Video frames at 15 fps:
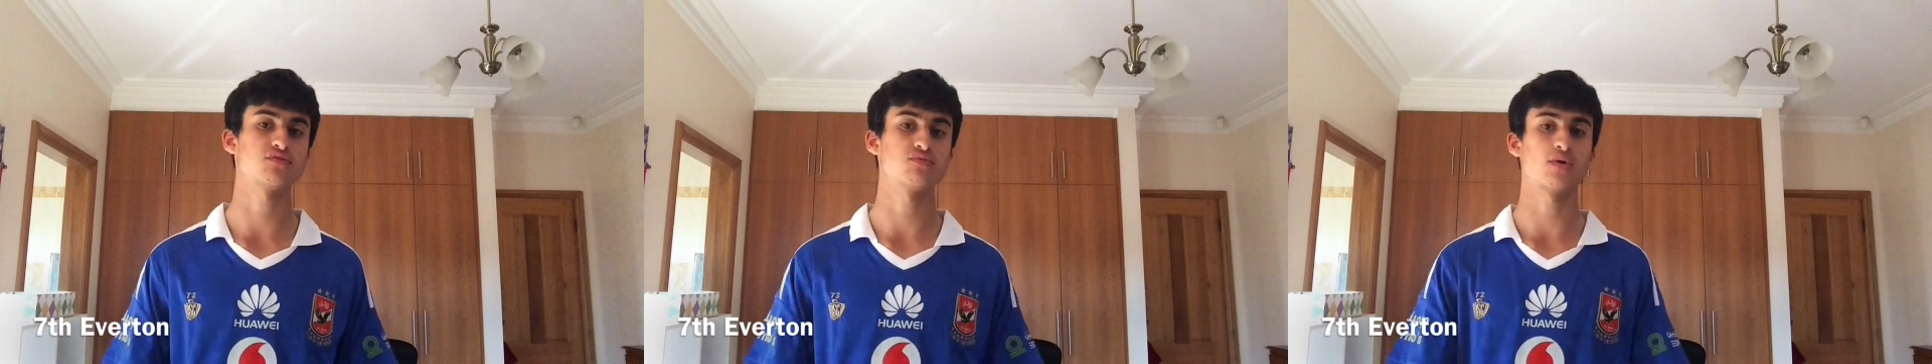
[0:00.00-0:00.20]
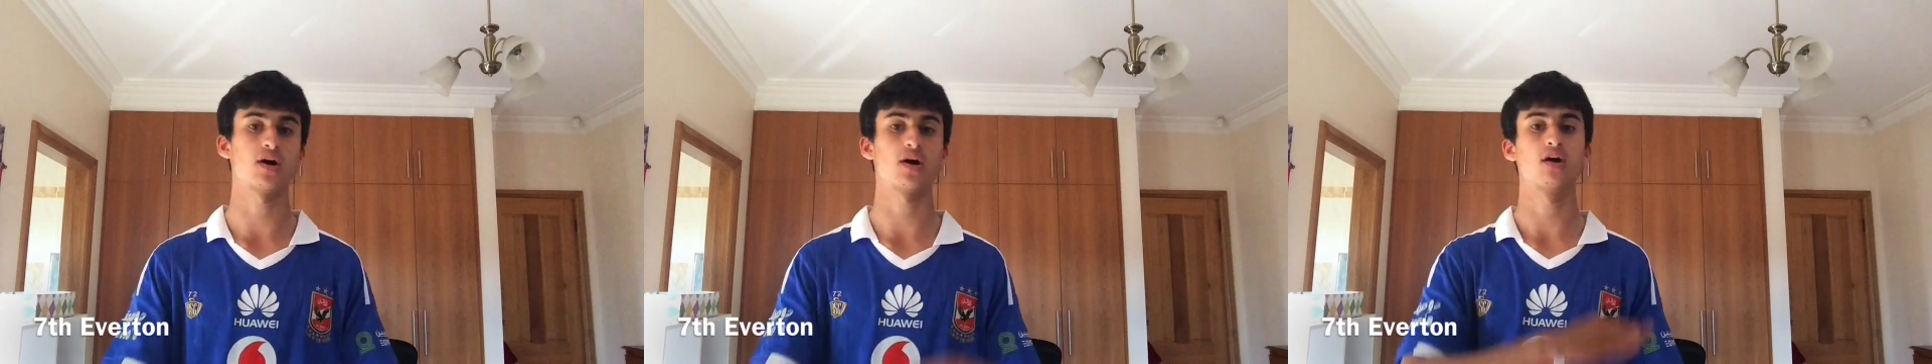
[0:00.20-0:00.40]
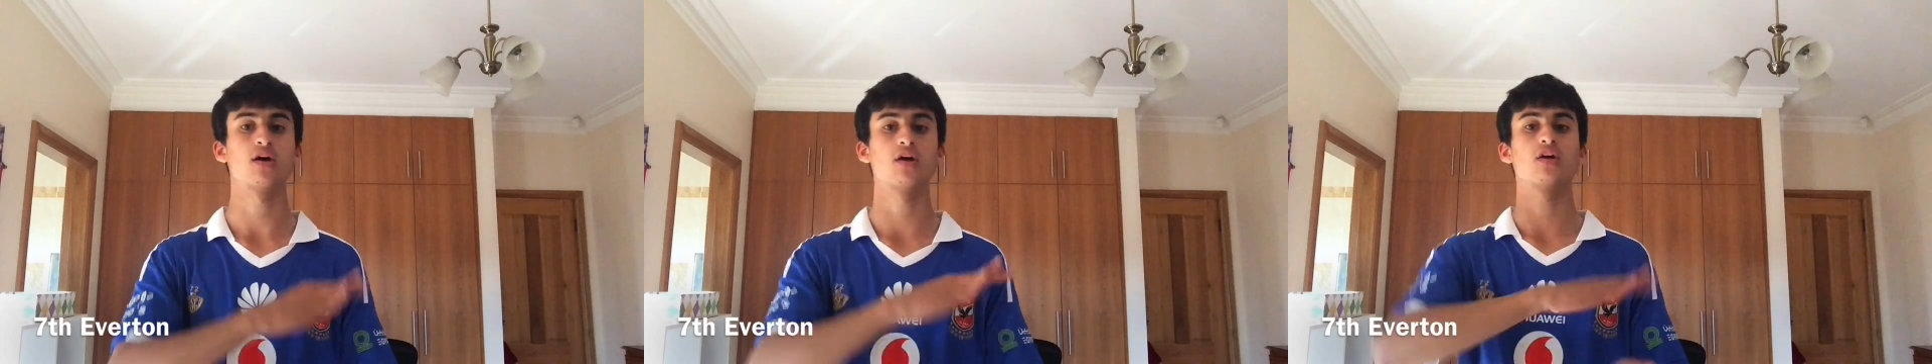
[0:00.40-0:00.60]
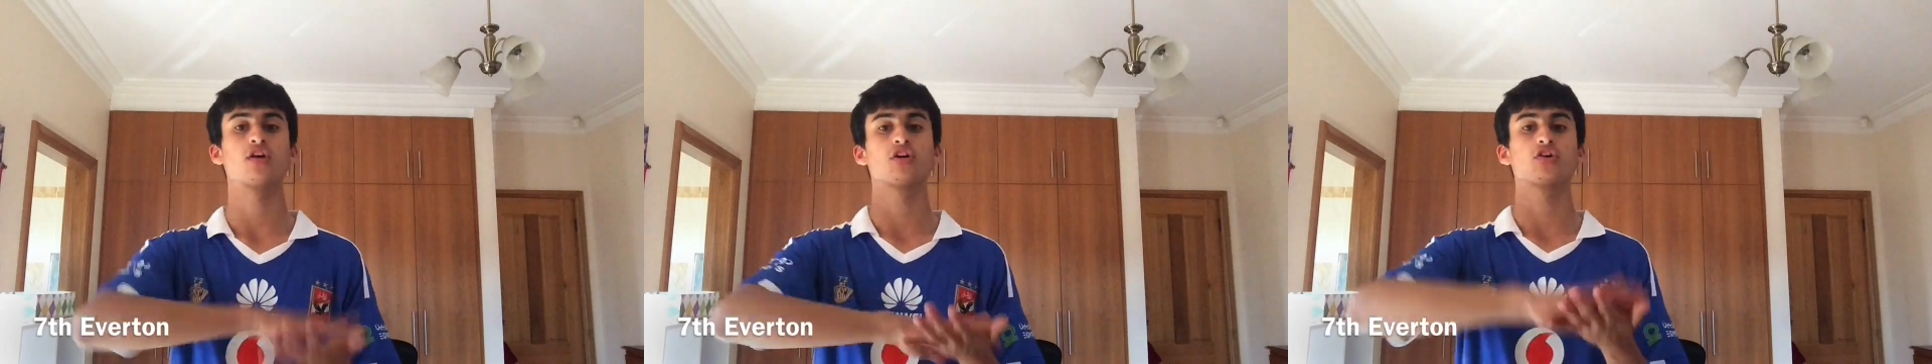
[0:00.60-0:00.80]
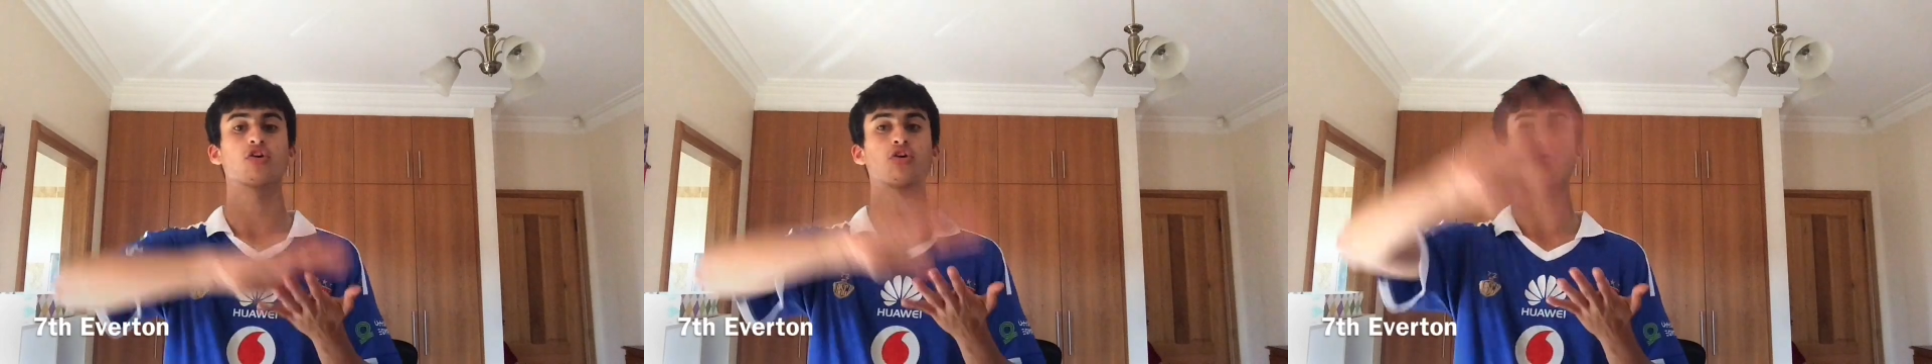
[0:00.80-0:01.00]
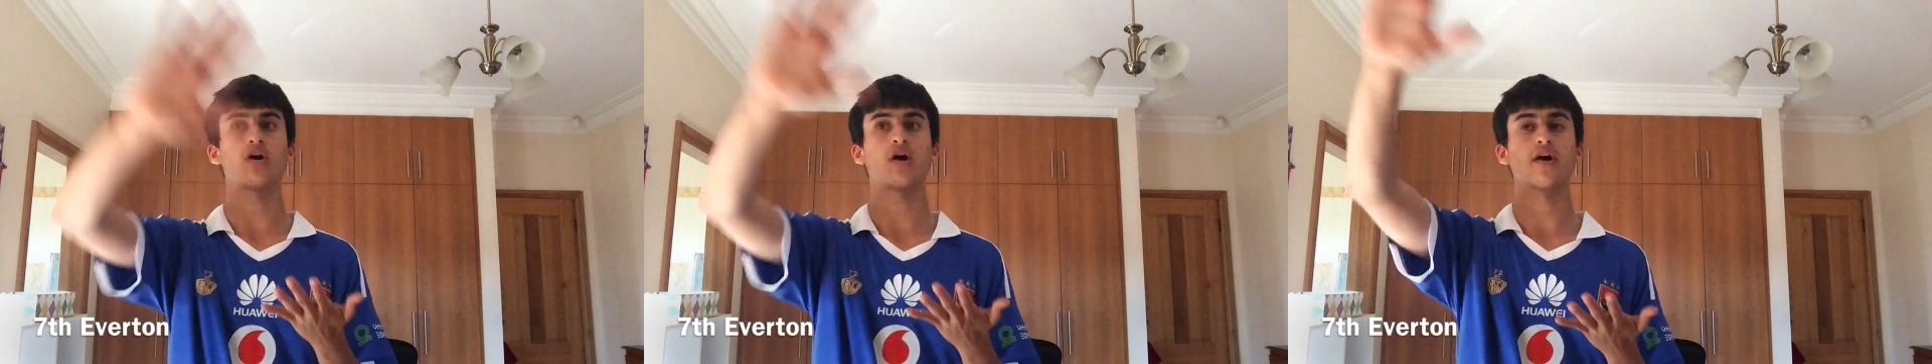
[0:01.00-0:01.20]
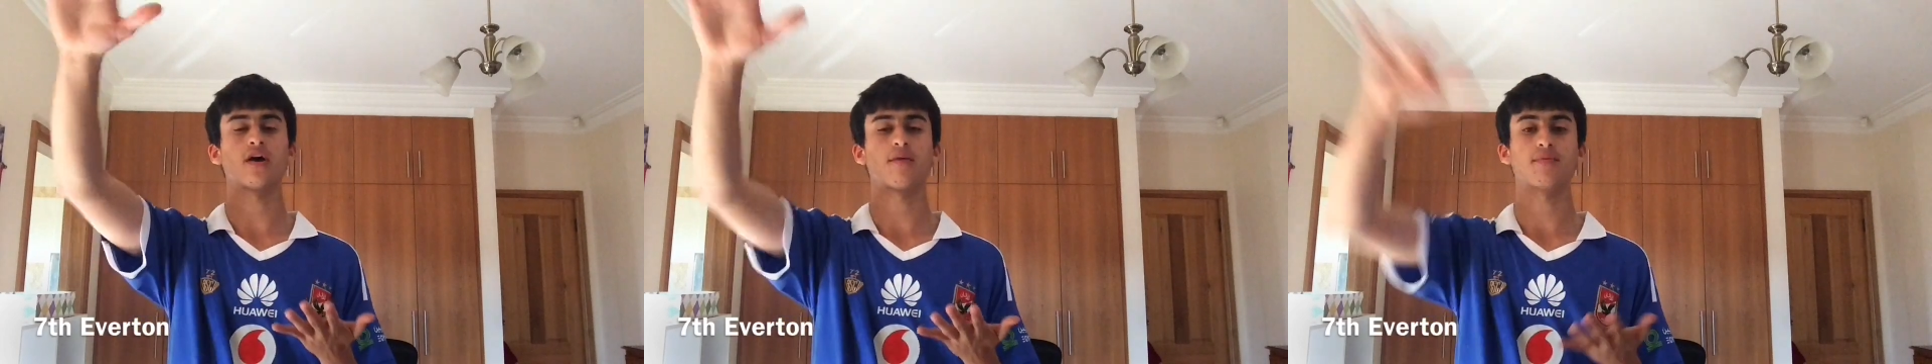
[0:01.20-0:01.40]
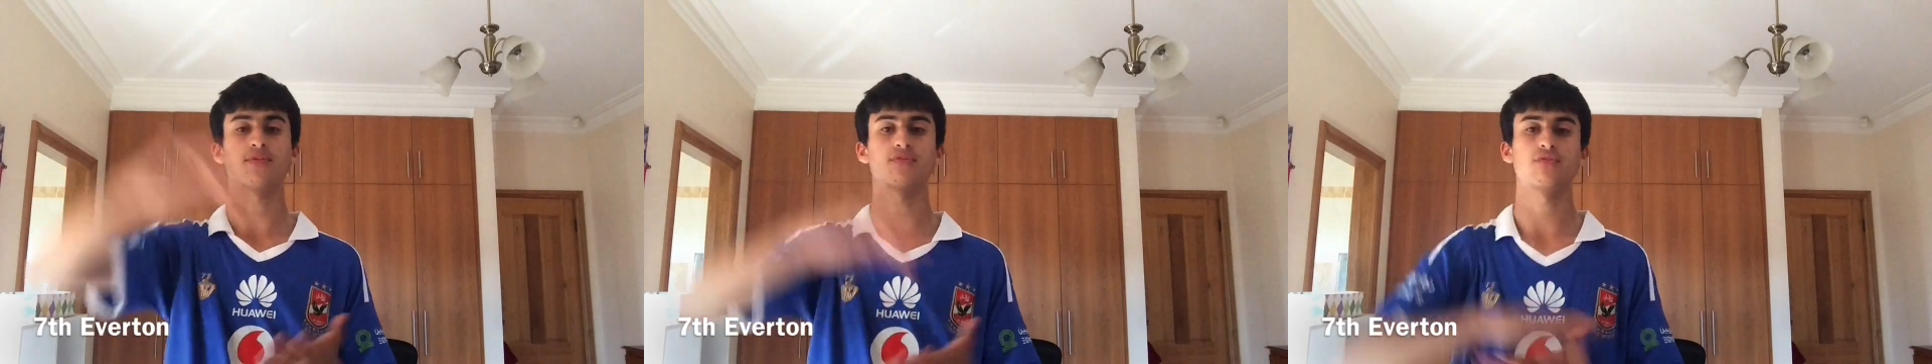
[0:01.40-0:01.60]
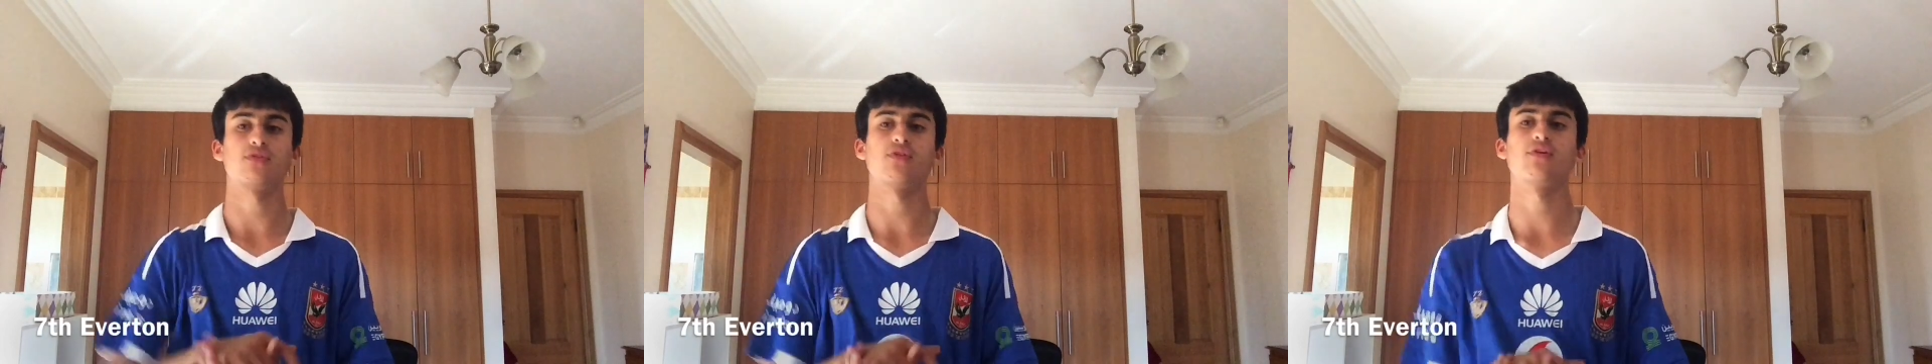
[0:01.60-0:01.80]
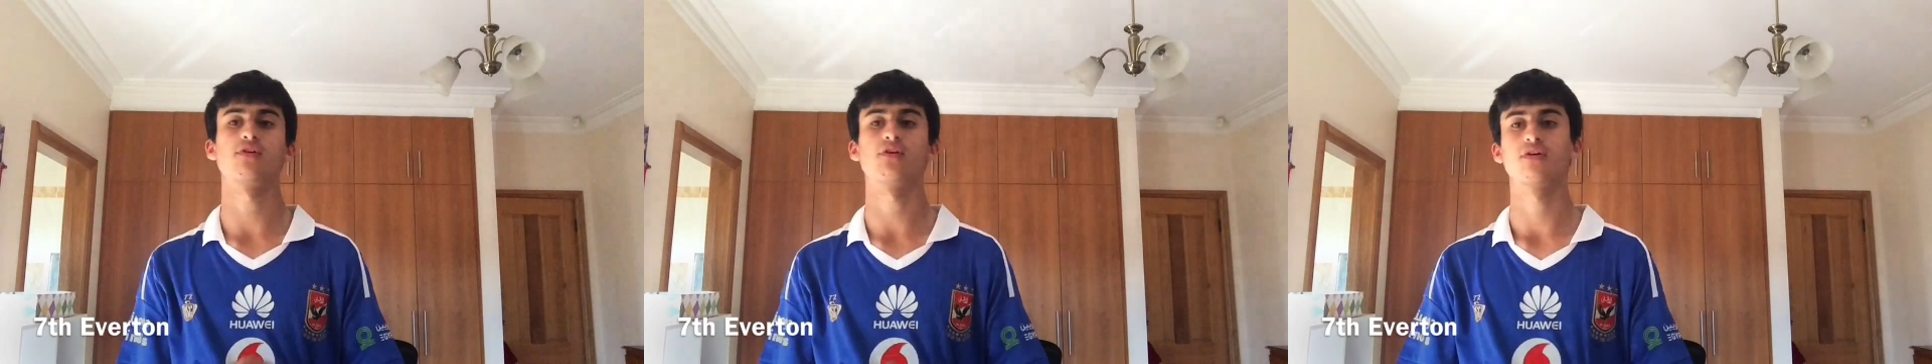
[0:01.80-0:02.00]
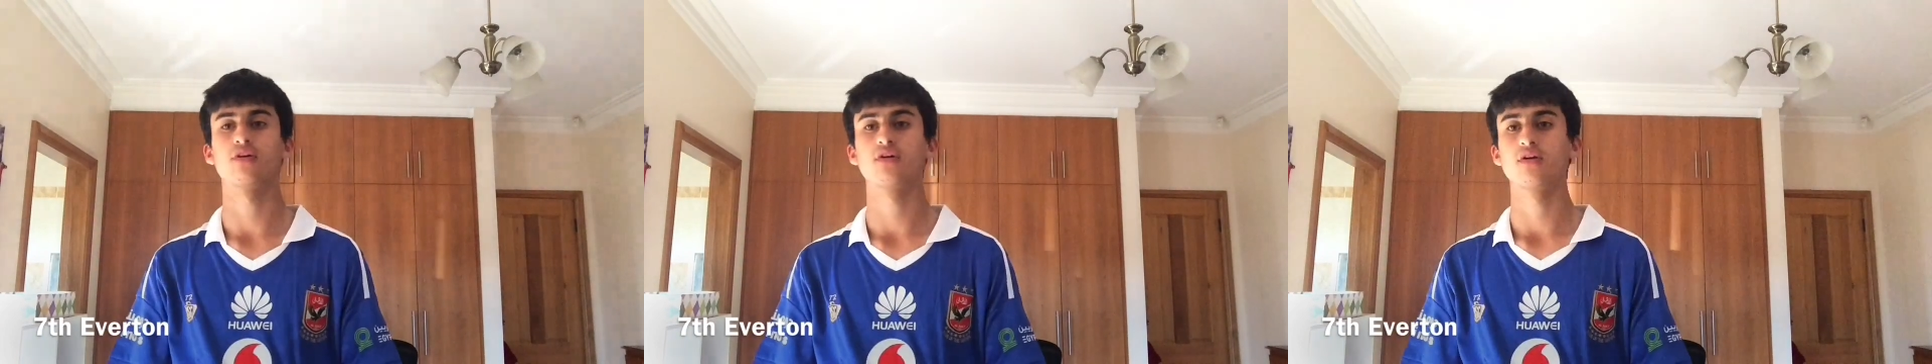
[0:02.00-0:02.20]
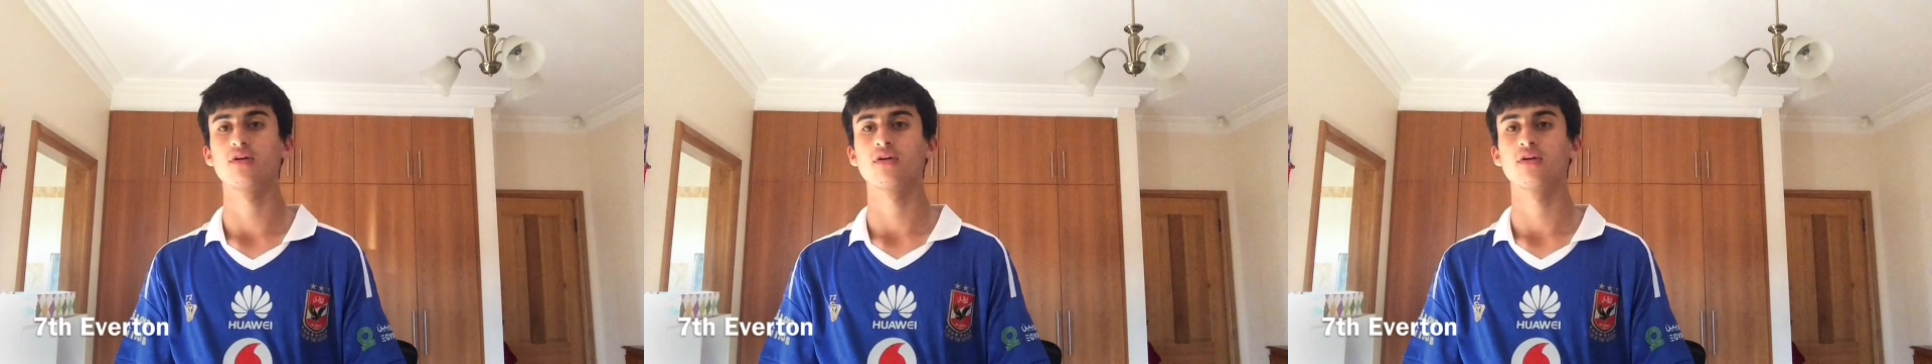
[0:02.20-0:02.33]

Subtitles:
to go high up into the